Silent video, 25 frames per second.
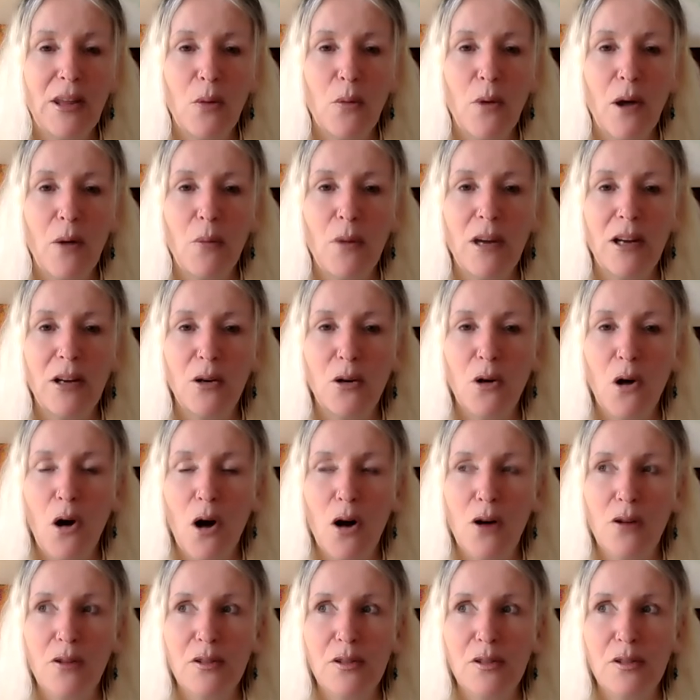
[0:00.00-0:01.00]
that when we're
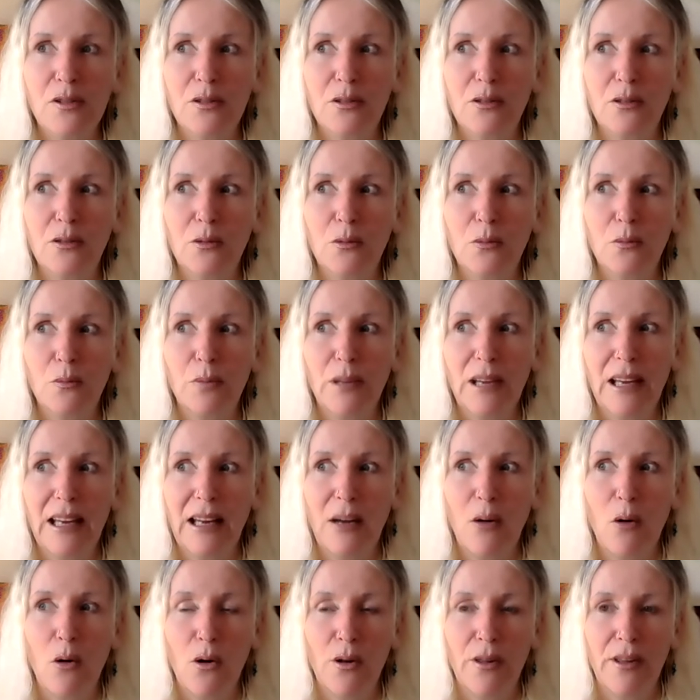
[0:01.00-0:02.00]
not
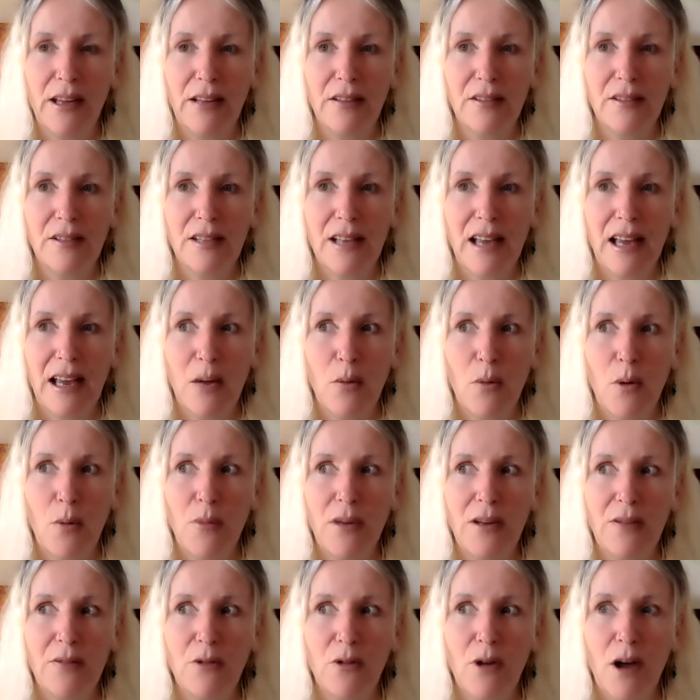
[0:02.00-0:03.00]
being authentic, when
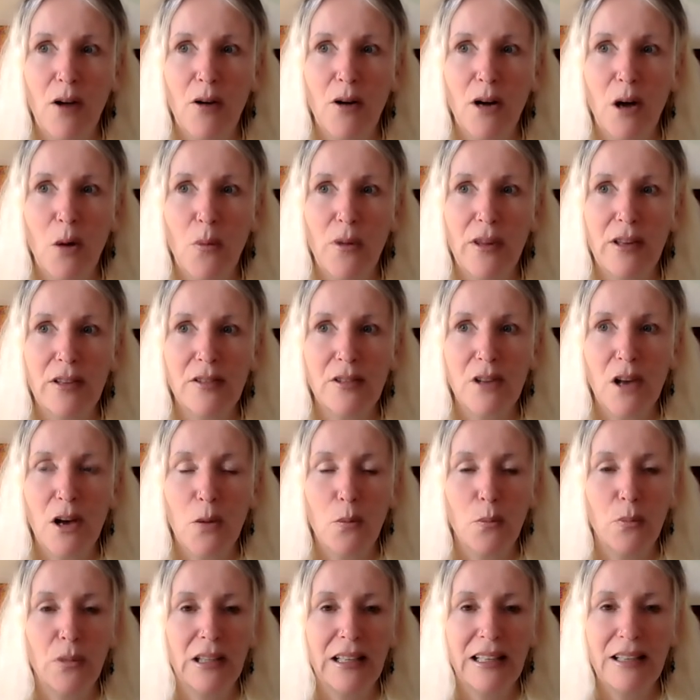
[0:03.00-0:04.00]
we've grown up with a
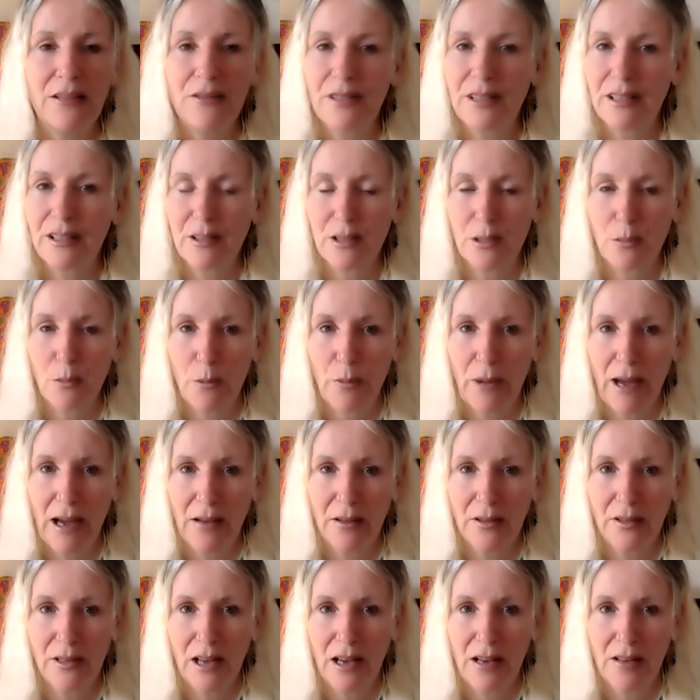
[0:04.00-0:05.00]
certain belief system
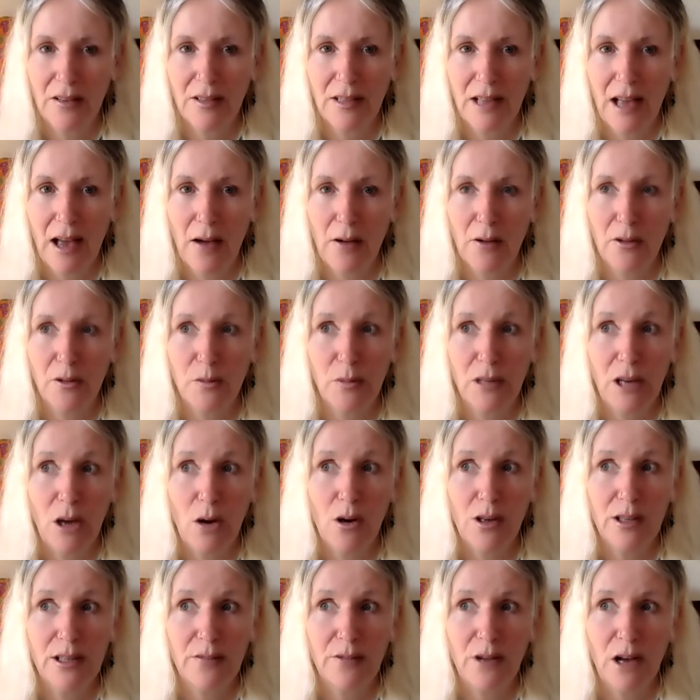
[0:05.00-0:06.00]
about ourselves
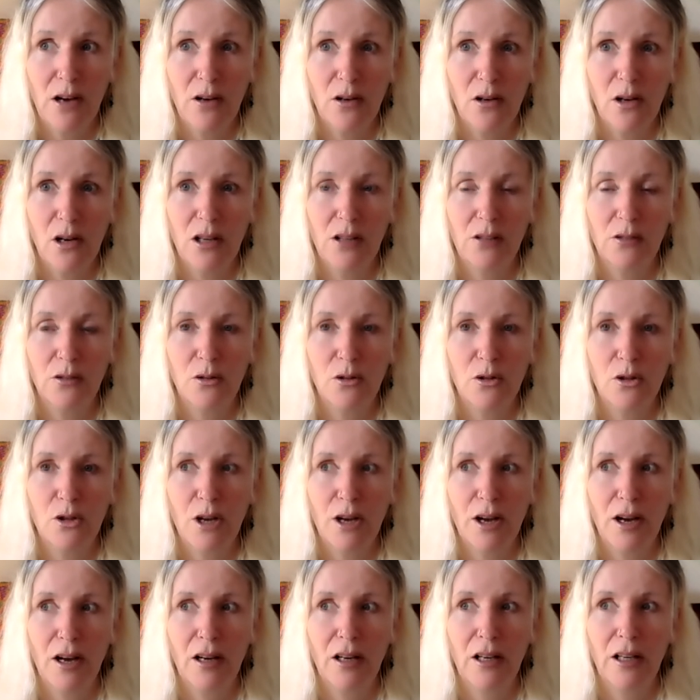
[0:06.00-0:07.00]
because of our
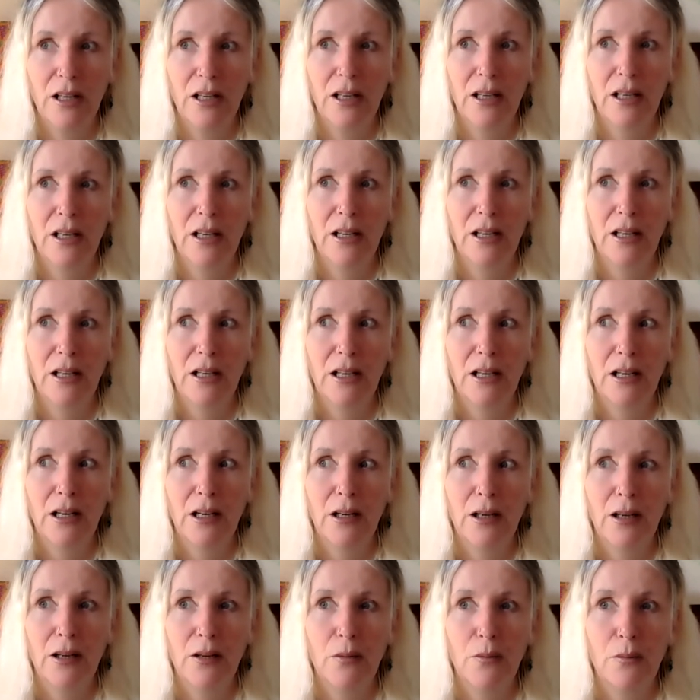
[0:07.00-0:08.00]
culture,
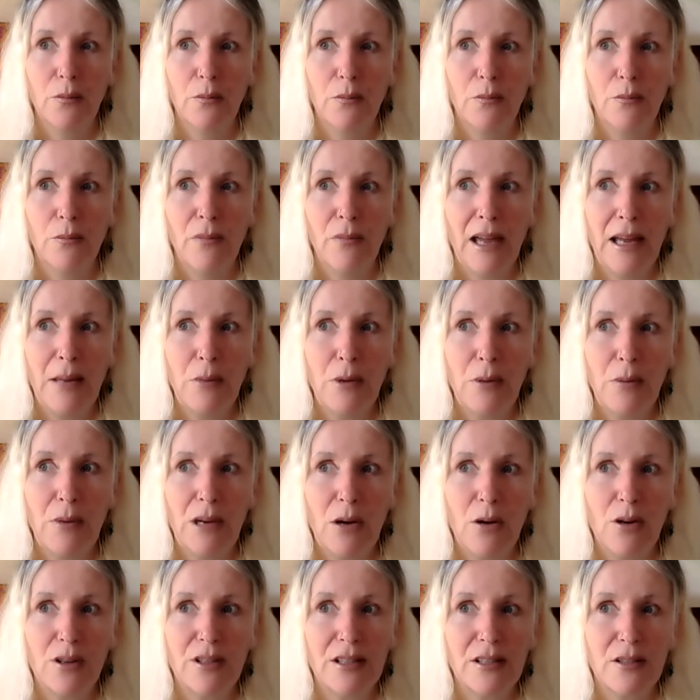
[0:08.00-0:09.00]
maybe
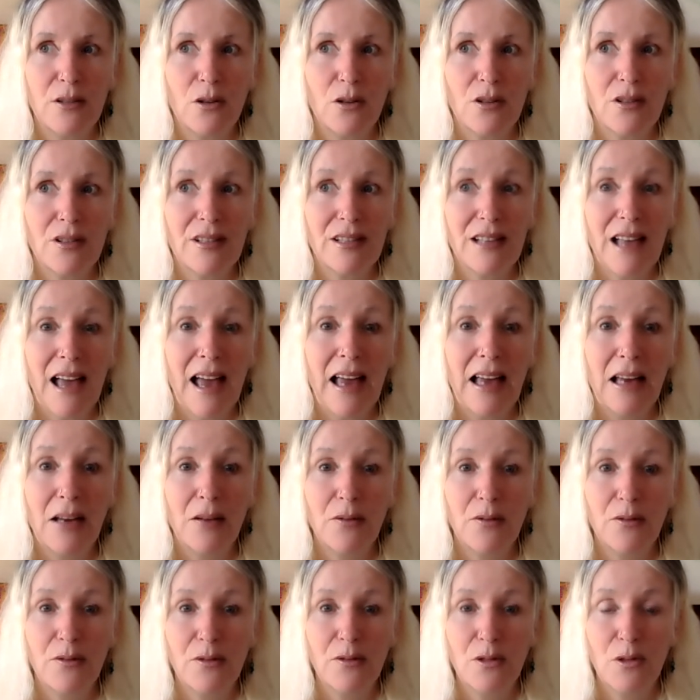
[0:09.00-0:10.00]
because it's not
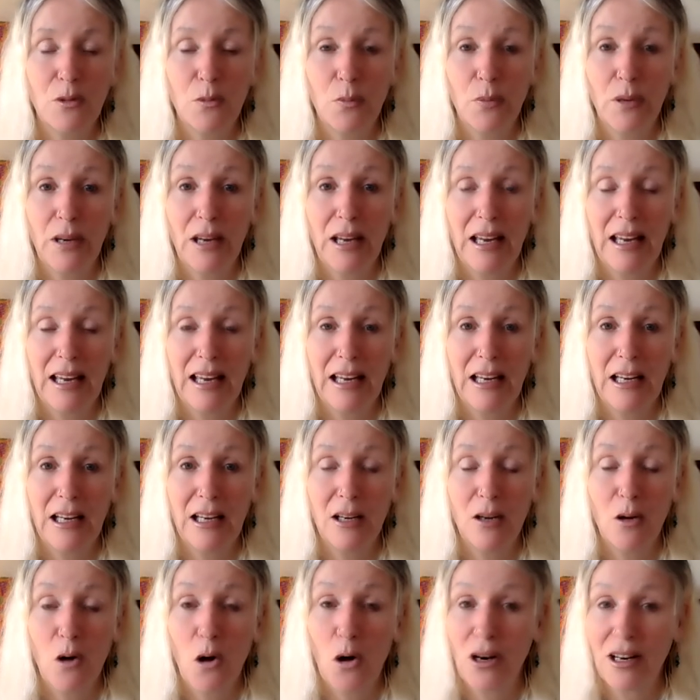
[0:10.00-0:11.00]
safe to
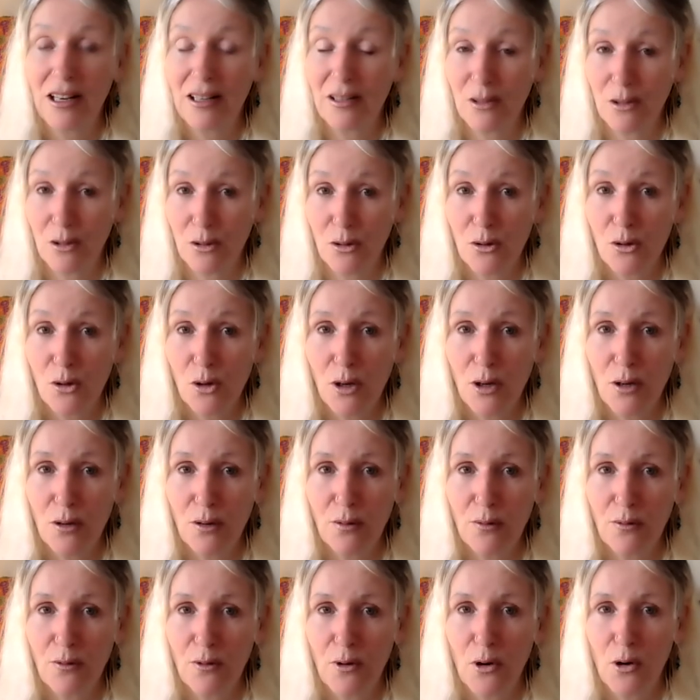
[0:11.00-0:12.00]
be honest and
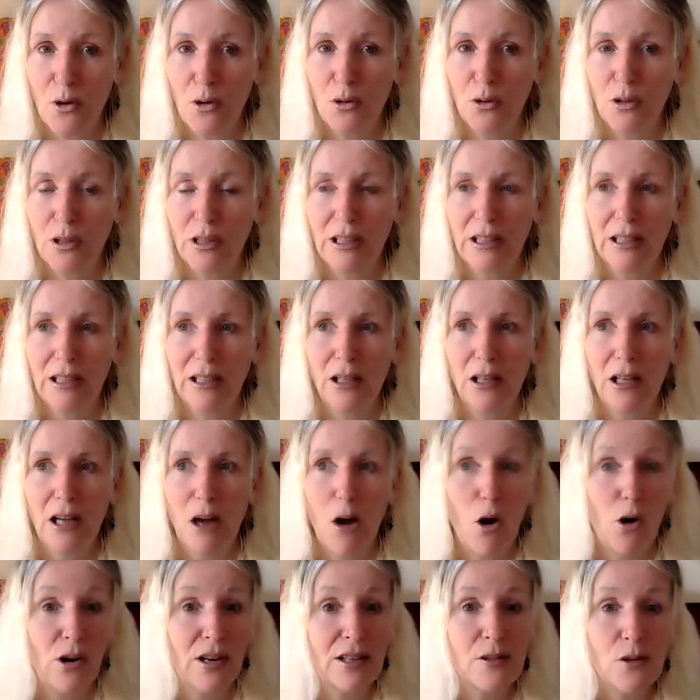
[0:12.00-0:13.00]
truthful,
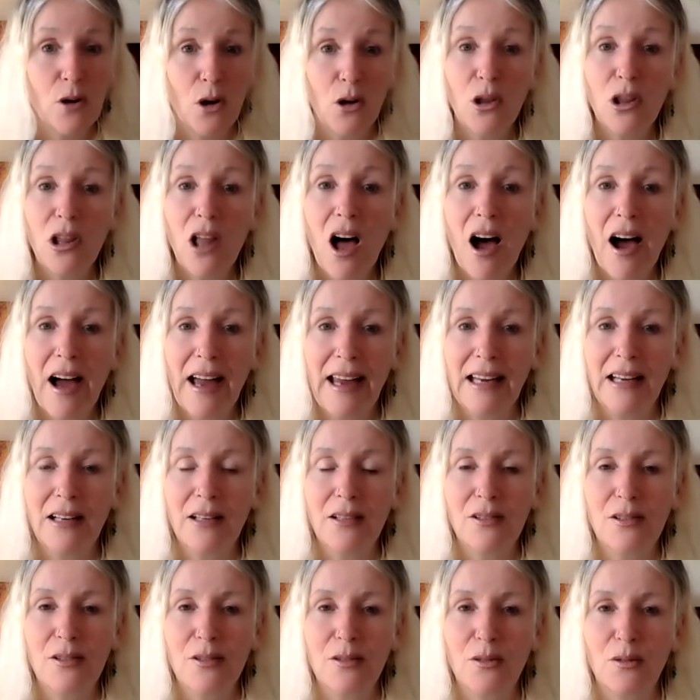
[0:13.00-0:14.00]
or it's not
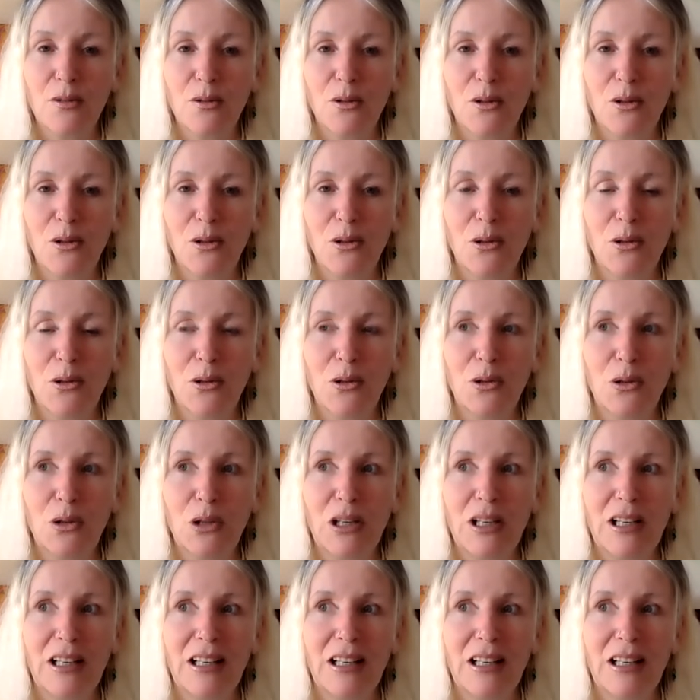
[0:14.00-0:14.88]
liked, or